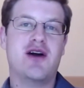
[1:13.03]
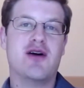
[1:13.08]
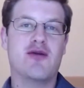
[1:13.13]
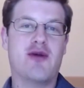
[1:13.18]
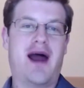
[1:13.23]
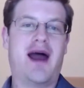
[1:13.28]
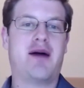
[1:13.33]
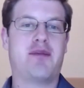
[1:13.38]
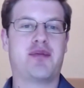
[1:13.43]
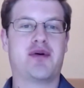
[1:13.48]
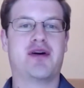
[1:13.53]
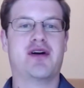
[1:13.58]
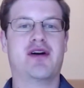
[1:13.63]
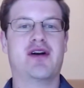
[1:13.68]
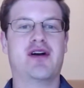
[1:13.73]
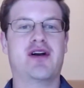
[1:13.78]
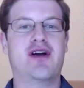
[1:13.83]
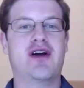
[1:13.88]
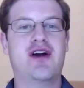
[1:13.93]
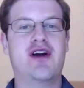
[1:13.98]

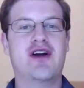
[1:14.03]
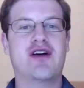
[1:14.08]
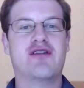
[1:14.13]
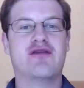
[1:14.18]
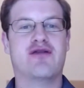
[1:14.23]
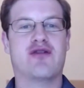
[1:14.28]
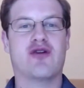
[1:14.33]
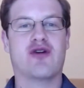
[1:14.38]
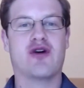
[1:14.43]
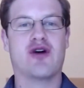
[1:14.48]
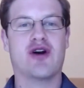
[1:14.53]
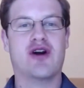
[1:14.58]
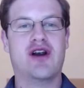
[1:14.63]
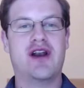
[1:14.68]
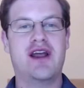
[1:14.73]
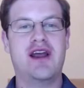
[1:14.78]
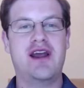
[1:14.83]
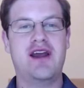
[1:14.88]
wrapper for